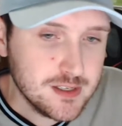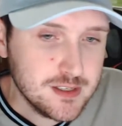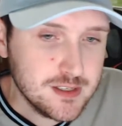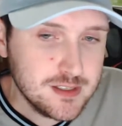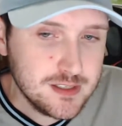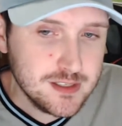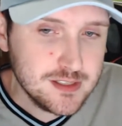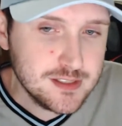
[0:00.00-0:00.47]

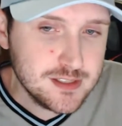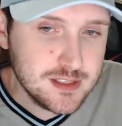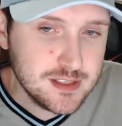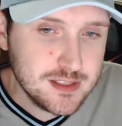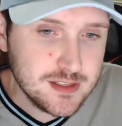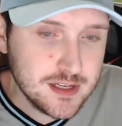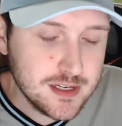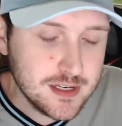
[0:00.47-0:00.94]
Did see
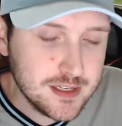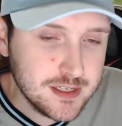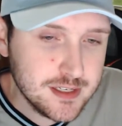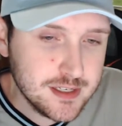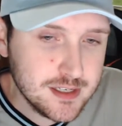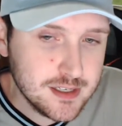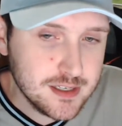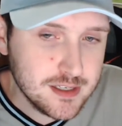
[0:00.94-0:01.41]

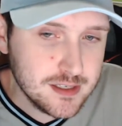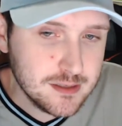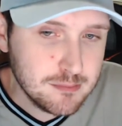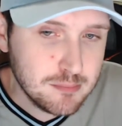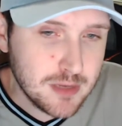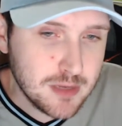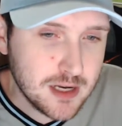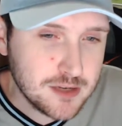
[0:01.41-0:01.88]
that
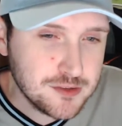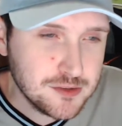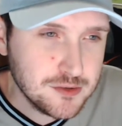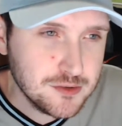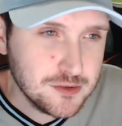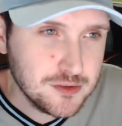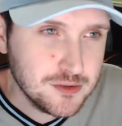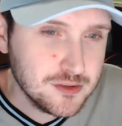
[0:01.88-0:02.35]

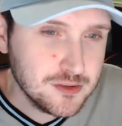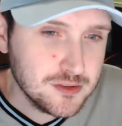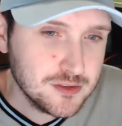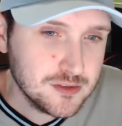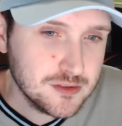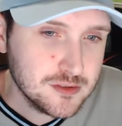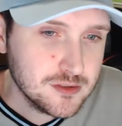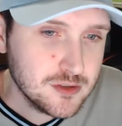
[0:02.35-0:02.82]
Boxall
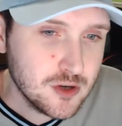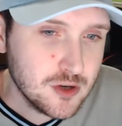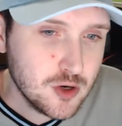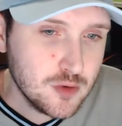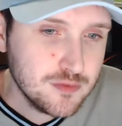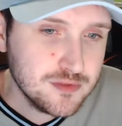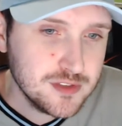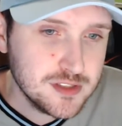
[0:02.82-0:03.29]

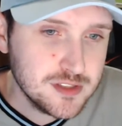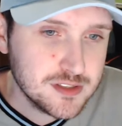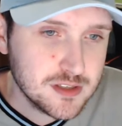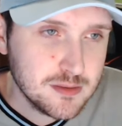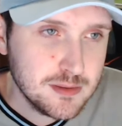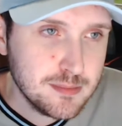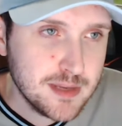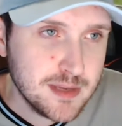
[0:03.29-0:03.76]
hopefully is
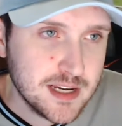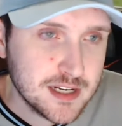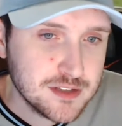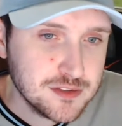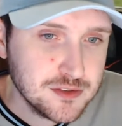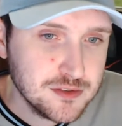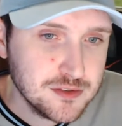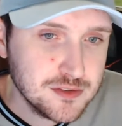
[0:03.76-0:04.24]
coming back
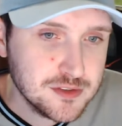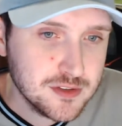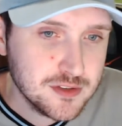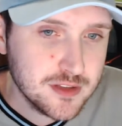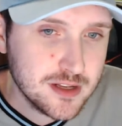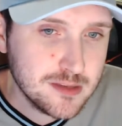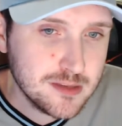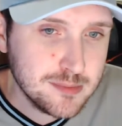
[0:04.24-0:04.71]
soon, so
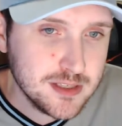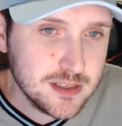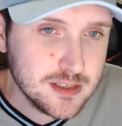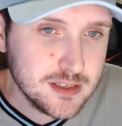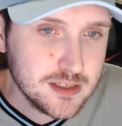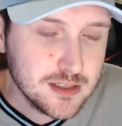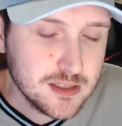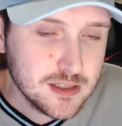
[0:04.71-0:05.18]
that'll
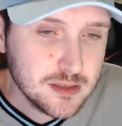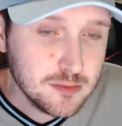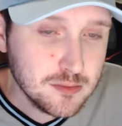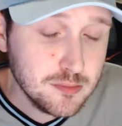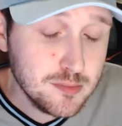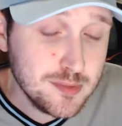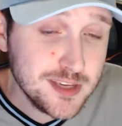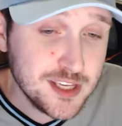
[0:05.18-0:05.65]
be
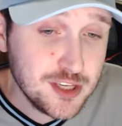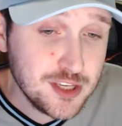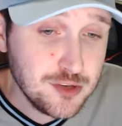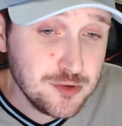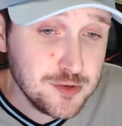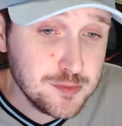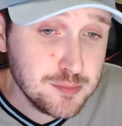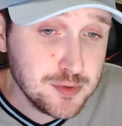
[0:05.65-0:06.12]
a
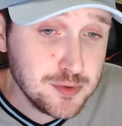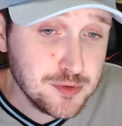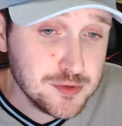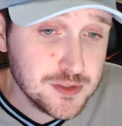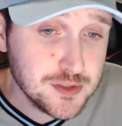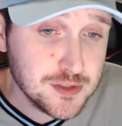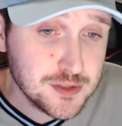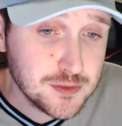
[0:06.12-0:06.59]
huge
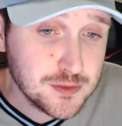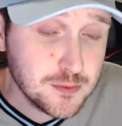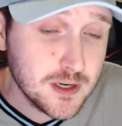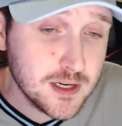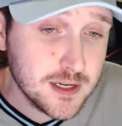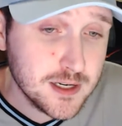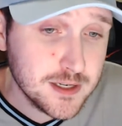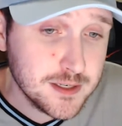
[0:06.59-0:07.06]
boost to the
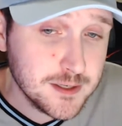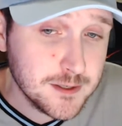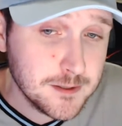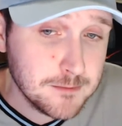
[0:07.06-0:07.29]
squad